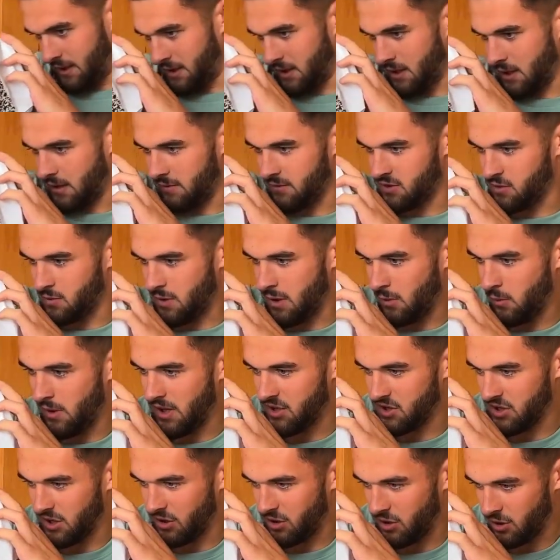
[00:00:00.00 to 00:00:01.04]
in here as well,
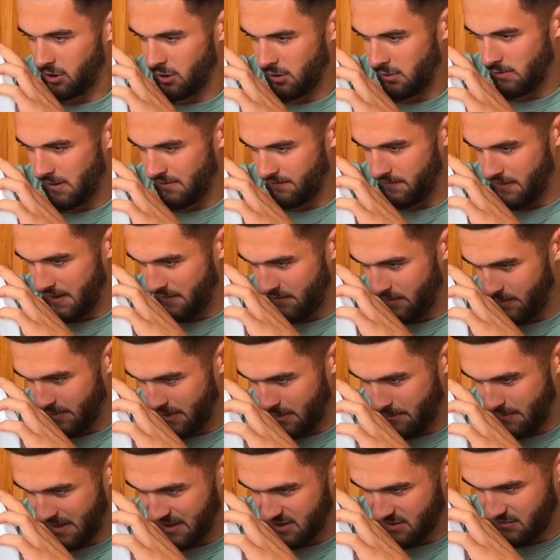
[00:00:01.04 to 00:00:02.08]
which I do. I've never been a
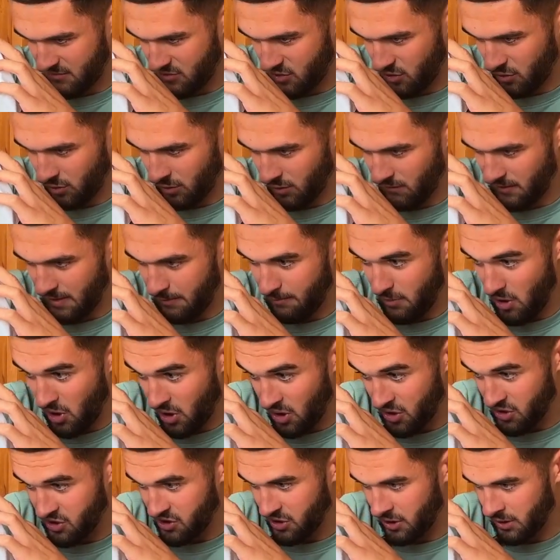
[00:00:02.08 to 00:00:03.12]
massive jewellery
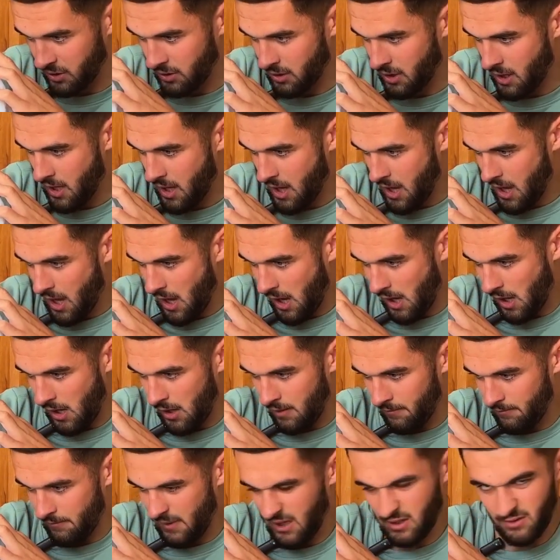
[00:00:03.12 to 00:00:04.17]
person. I
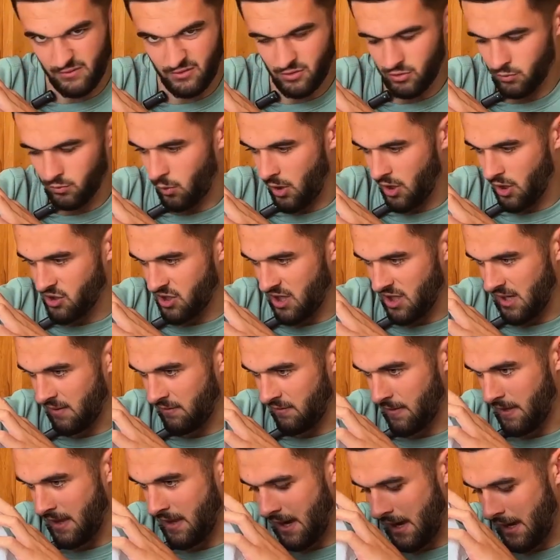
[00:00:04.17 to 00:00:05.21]
love a good watch here
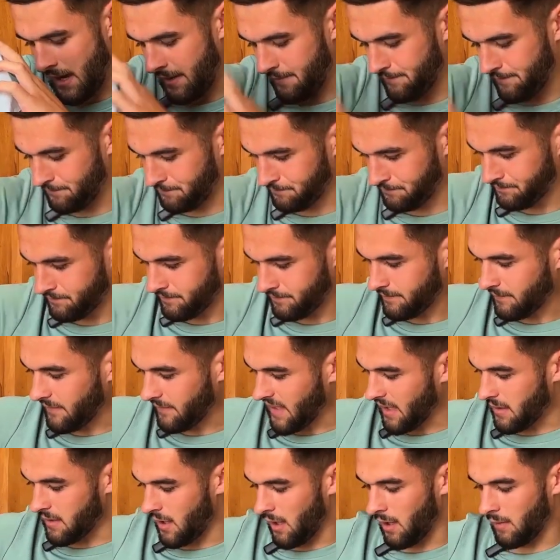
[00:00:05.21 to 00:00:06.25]
and there.
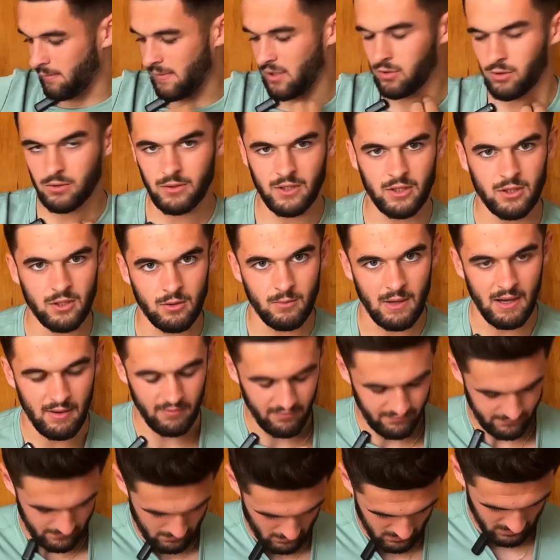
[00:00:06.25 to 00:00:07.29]
I currently do
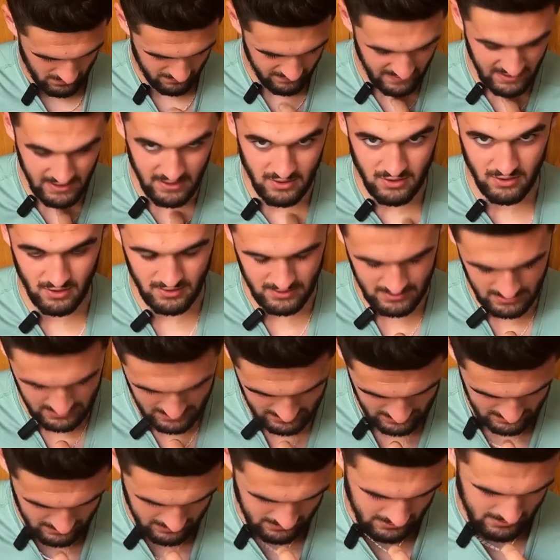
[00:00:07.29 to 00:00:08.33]
have one of
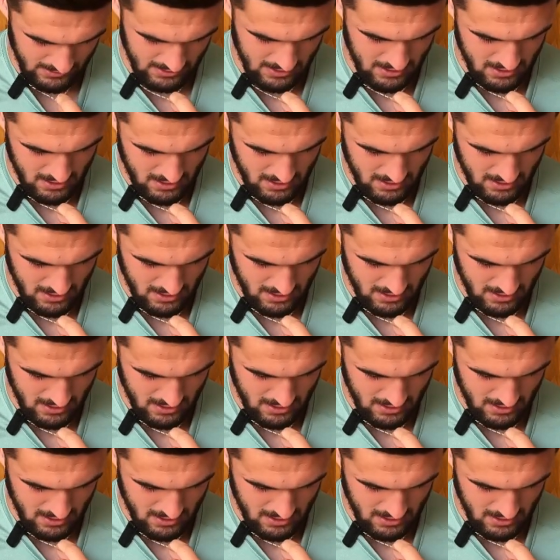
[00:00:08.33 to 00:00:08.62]
ASOS's